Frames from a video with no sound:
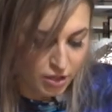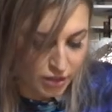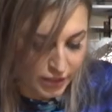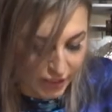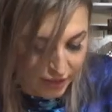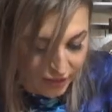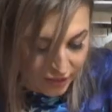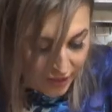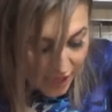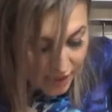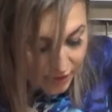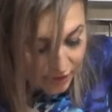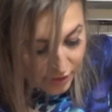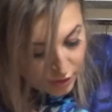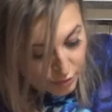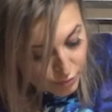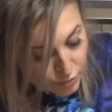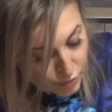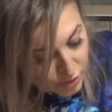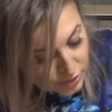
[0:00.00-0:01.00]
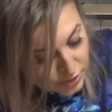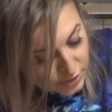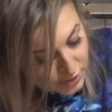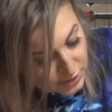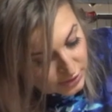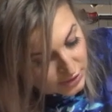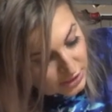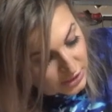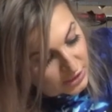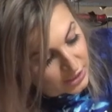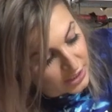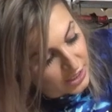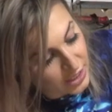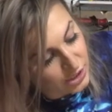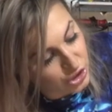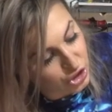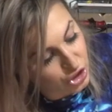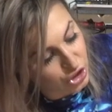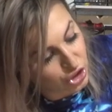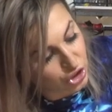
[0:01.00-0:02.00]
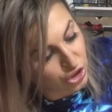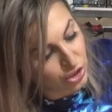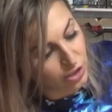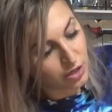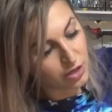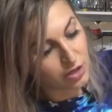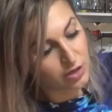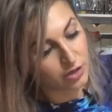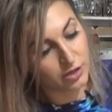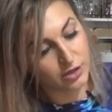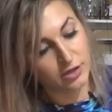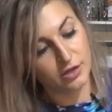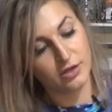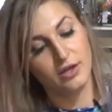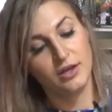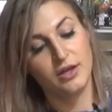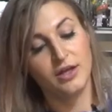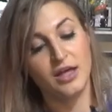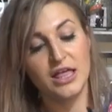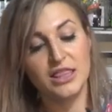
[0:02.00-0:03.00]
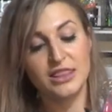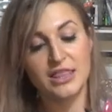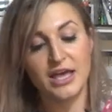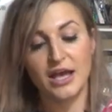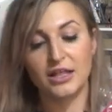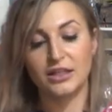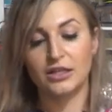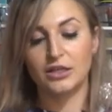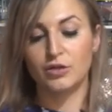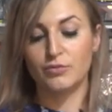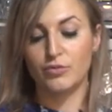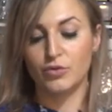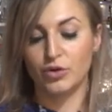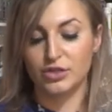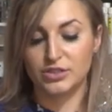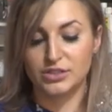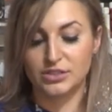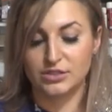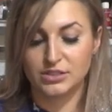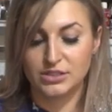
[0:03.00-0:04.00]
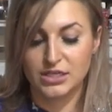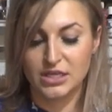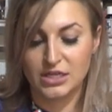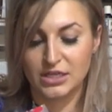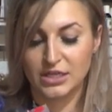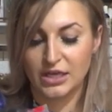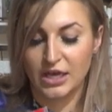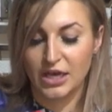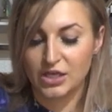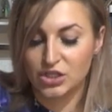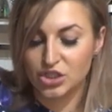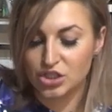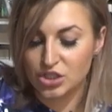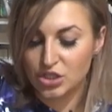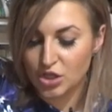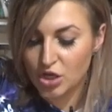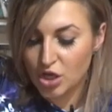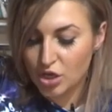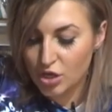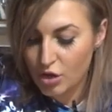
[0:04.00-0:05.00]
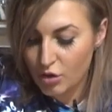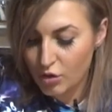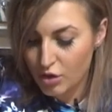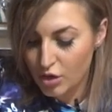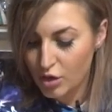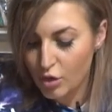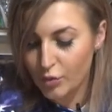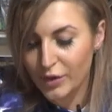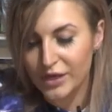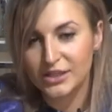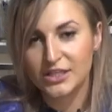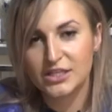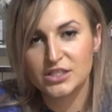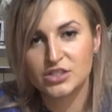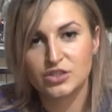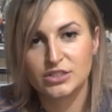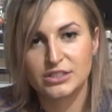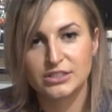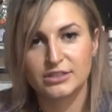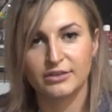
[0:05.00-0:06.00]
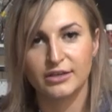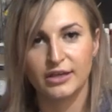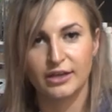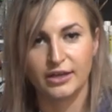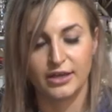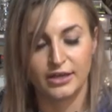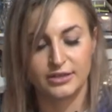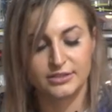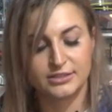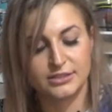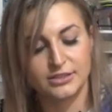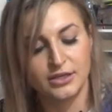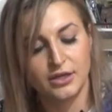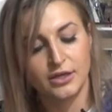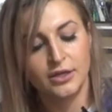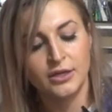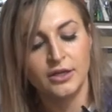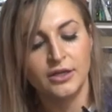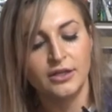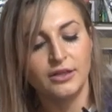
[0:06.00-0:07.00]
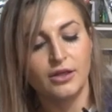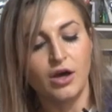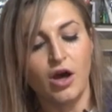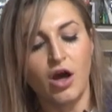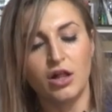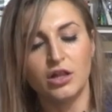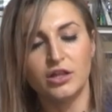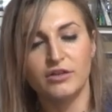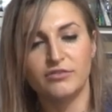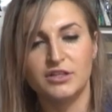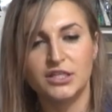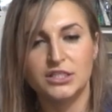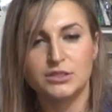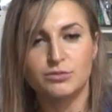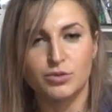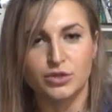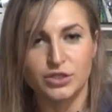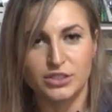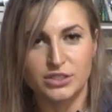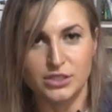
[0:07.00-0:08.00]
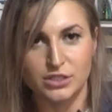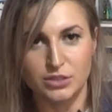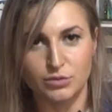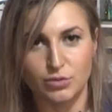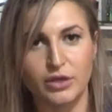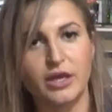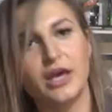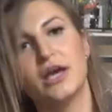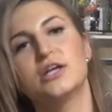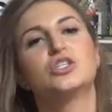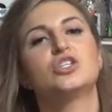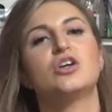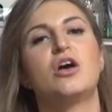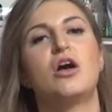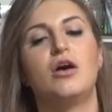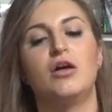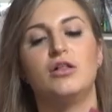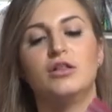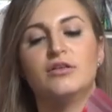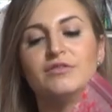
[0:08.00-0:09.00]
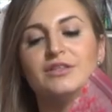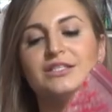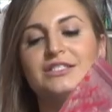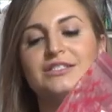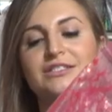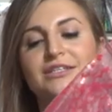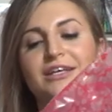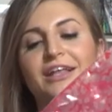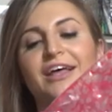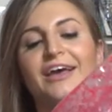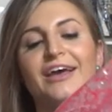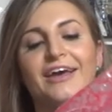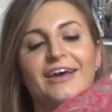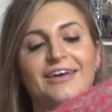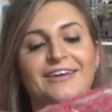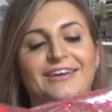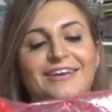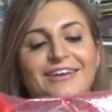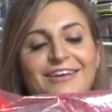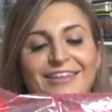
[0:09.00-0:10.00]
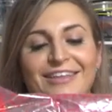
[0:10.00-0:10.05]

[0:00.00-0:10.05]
Like that little morsel's gonna catch a chinook, and that little morsel's gonna catch a coho. Oh wait, these are steelhead eggs. All of these morsels will catch all of the steelhead.